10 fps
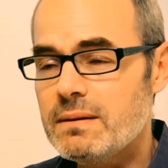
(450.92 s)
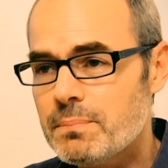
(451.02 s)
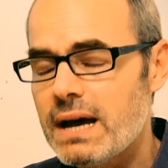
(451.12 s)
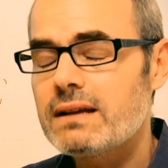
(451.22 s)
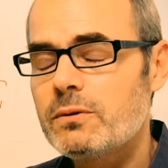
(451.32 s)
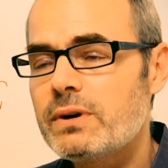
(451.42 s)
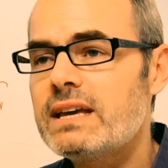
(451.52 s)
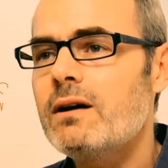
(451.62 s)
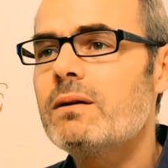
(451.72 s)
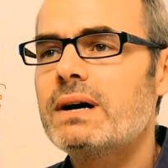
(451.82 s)
the impact that we
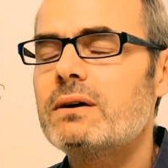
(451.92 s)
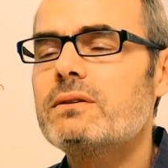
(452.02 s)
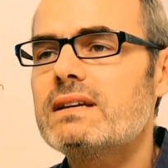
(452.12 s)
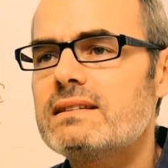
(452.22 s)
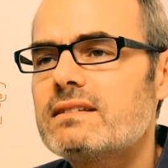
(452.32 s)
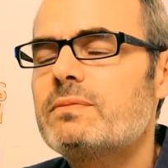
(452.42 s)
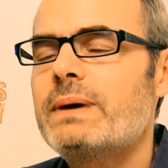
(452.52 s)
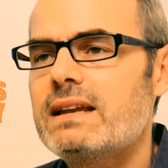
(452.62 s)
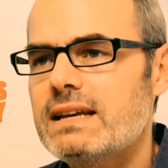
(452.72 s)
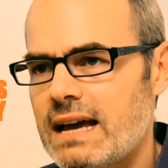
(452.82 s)
care about is
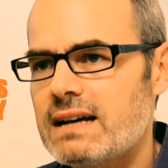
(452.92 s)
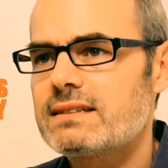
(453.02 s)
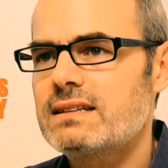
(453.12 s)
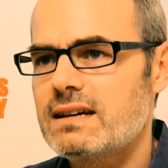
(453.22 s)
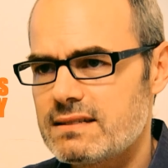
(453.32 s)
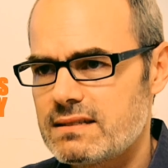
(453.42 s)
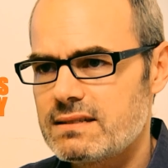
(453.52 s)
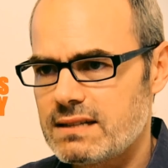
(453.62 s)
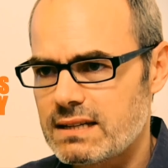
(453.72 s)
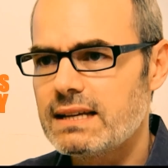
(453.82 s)
expanding
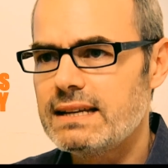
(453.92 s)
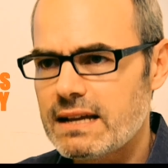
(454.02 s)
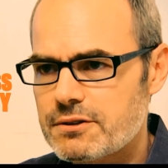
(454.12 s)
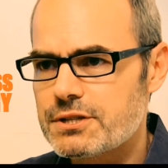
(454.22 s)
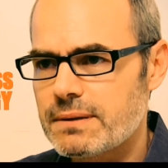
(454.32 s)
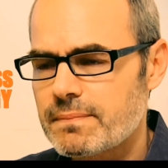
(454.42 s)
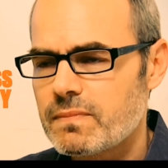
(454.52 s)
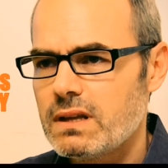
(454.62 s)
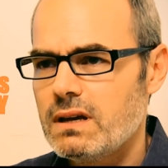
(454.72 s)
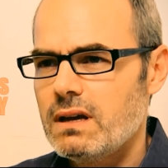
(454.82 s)
access to clean energy.
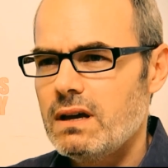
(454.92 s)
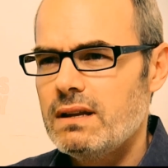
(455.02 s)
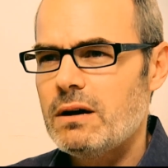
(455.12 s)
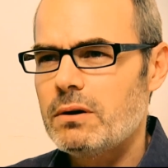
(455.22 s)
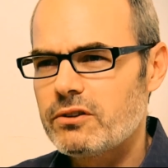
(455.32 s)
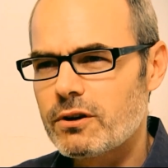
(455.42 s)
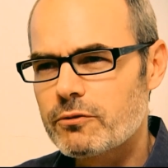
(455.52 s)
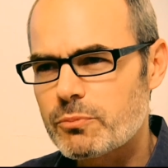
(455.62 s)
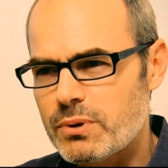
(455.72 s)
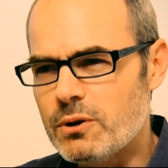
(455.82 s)
Now, as an
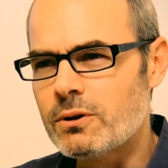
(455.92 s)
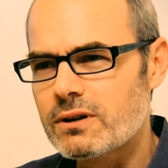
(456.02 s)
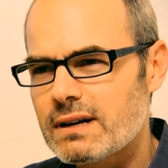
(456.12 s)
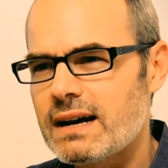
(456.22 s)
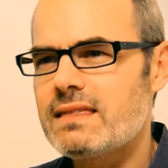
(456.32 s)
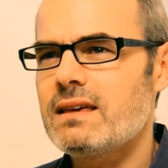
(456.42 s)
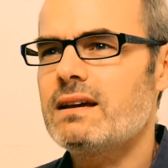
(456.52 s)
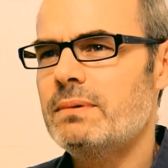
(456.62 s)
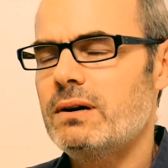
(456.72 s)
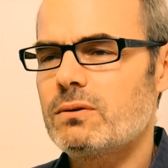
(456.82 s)
entrepreneur, I
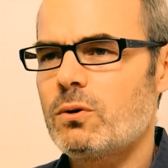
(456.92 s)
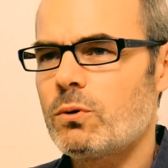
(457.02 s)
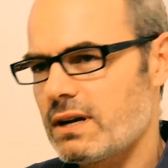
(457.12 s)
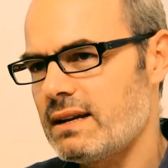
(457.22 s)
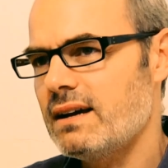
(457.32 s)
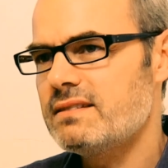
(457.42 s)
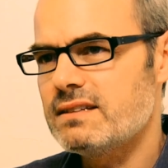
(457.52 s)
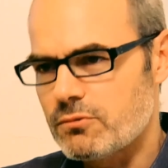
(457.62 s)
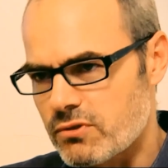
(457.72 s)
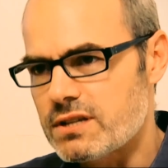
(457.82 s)
think about
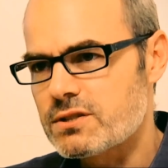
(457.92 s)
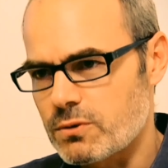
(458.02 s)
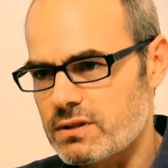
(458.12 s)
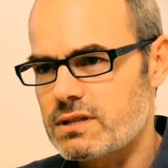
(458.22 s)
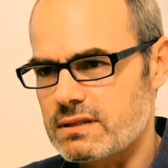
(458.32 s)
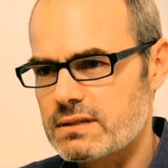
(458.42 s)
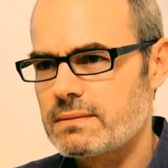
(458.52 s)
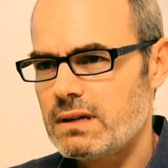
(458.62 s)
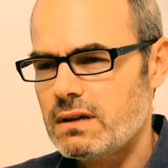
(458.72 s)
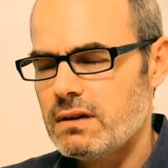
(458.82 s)
organizing
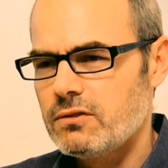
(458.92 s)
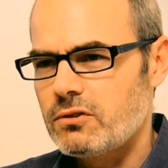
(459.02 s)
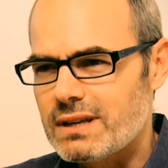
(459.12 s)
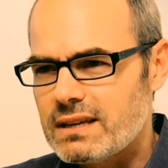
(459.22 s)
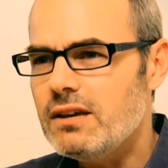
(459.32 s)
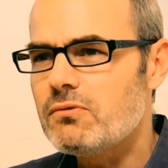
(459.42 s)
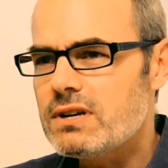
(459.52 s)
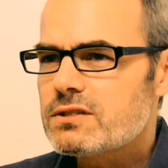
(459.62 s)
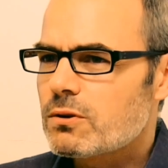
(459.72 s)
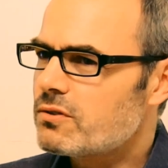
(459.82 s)
resources. So the key
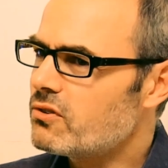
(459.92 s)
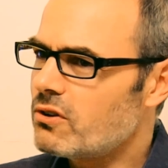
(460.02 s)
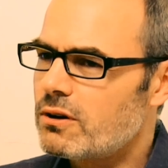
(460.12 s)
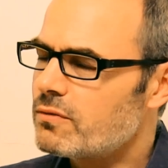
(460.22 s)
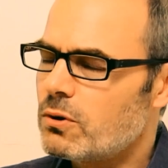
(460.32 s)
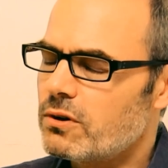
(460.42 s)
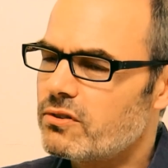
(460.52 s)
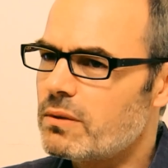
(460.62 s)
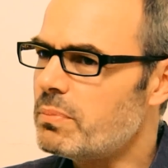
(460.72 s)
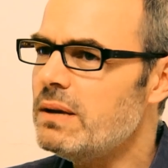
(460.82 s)
resources are, of
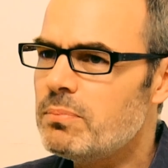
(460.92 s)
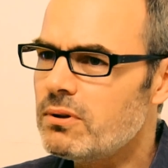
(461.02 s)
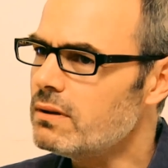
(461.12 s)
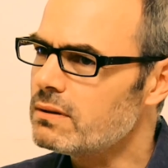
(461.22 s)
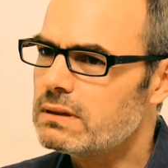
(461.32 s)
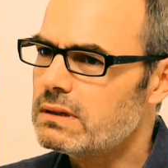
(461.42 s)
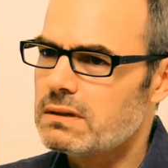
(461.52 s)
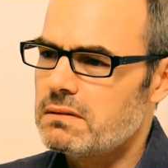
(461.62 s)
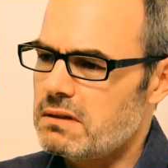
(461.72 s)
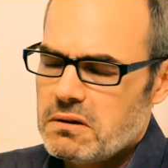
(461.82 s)
course, the people,
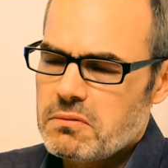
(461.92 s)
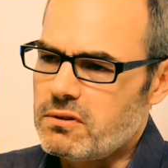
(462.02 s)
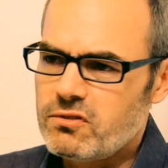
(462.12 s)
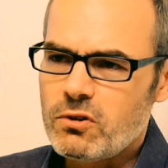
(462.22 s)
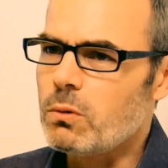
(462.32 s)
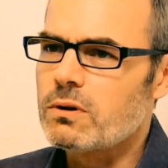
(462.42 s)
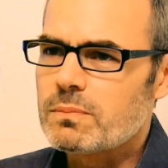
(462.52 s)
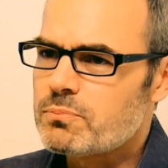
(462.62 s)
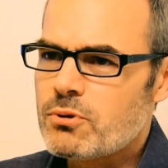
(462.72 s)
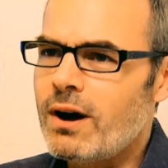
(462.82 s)
the solar
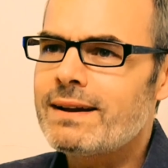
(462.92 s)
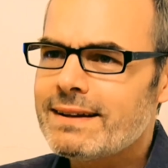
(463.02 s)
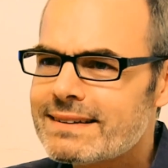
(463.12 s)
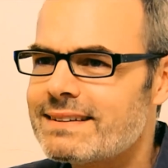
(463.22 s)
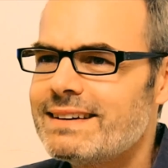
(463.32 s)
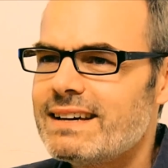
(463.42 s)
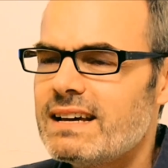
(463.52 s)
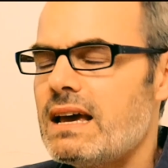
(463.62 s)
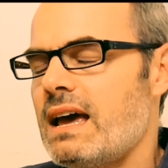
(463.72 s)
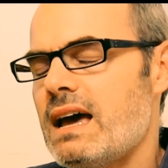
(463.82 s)
product,
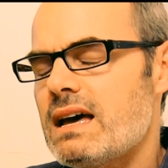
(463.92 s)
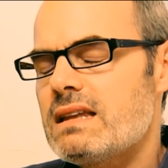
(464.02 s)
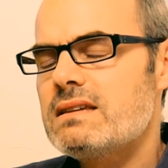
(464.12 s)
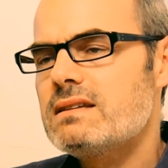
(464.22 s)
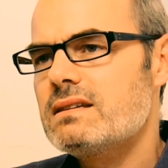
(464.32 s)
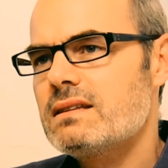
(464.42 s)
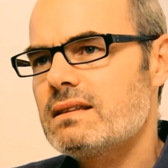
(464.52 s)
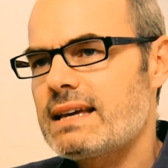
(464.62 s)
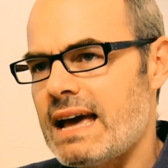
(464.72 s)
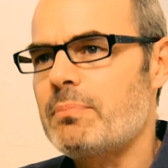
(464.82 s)
and
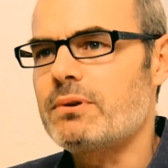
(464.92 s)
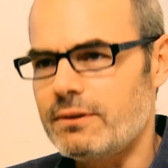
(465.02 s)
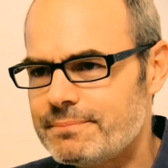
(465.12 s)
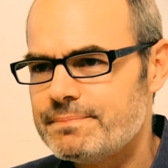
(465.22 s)
the capital.